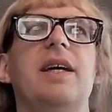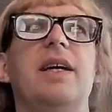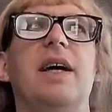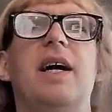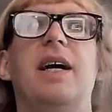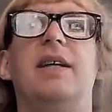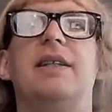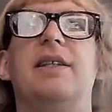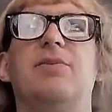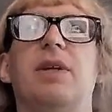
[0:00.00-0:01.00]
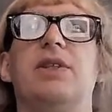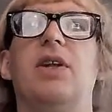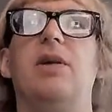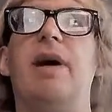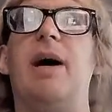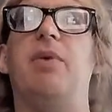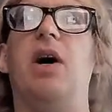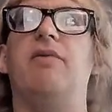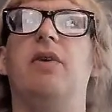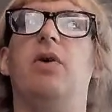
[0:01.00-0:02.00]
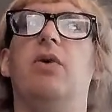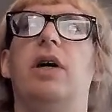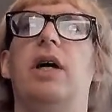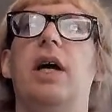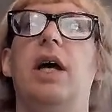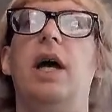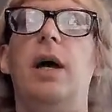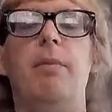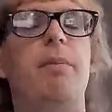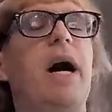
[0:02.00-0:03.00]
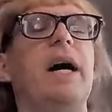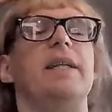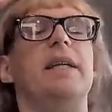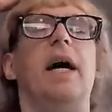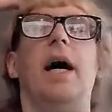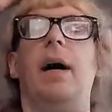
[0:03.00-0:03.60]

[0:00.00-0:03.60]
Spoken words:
Yeah, this is what it's all about, Pafo. But